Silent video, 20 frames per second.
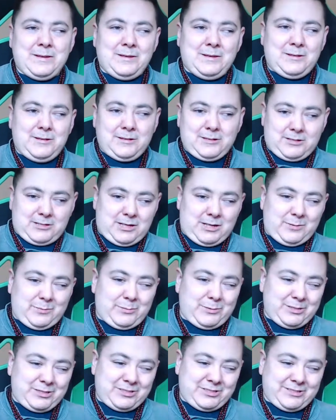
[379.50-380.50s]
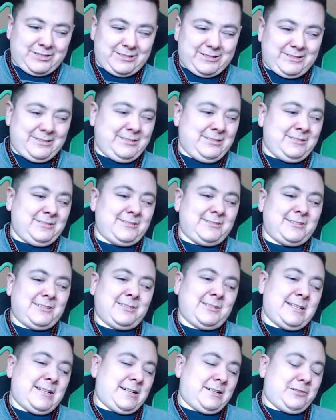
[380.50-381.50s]
accomplished it is
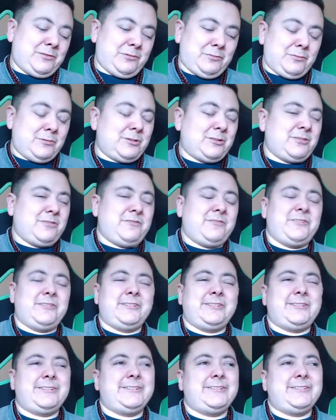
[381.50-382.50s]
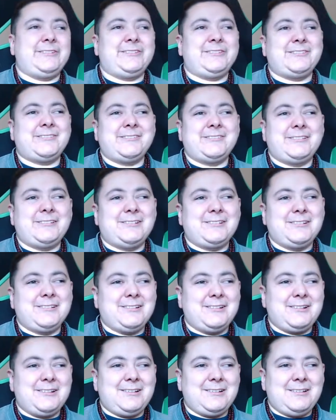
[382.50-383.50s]
and how wonderful it is.
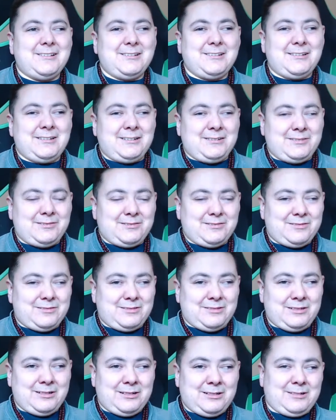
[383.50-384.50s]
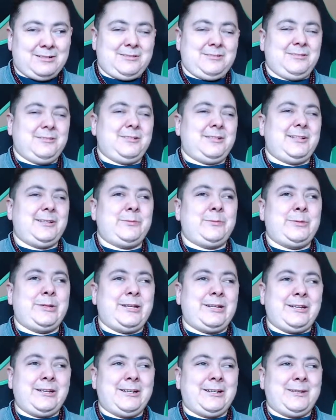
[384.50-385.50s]
You know, uh, look at
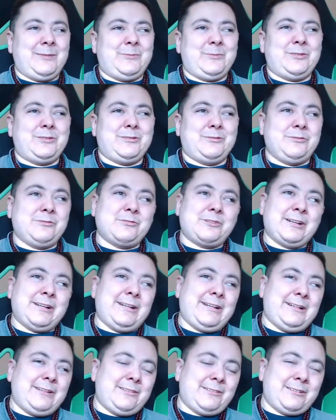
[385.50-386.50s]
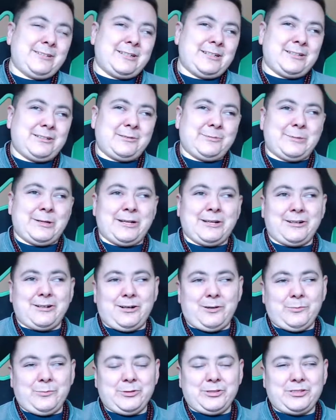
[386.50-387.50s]
me, I'm so great, look at all my
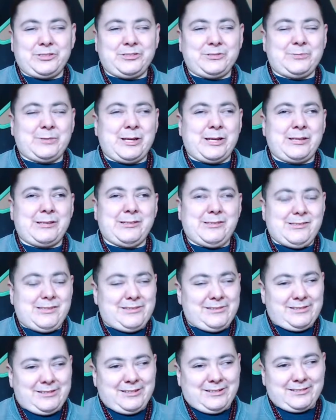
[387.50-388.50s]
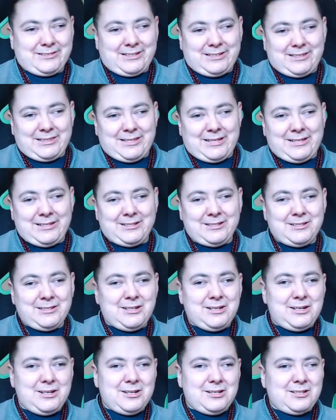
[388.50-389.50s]
accomplishments and things like that.
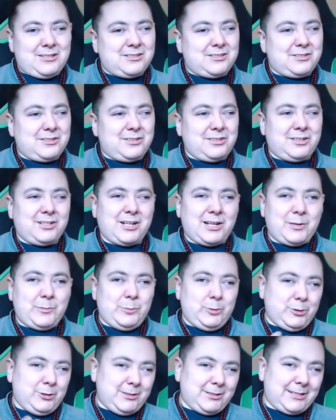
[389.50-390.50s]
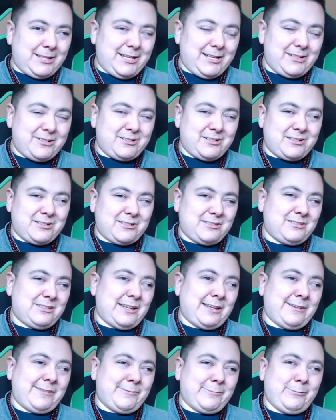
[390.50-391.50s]
So your communication
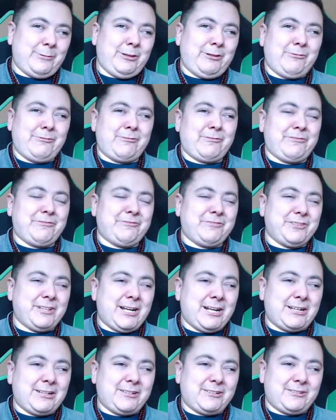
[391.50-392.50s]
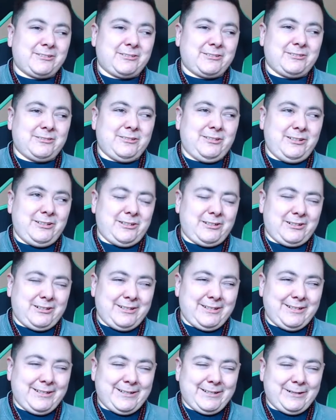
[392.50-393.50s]
style will reflect your, your
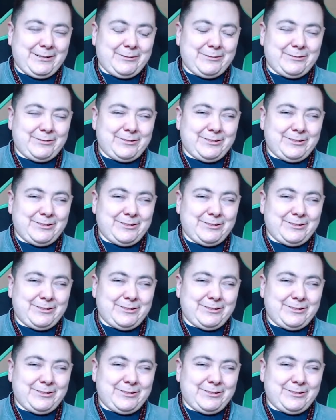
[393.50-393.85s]
ego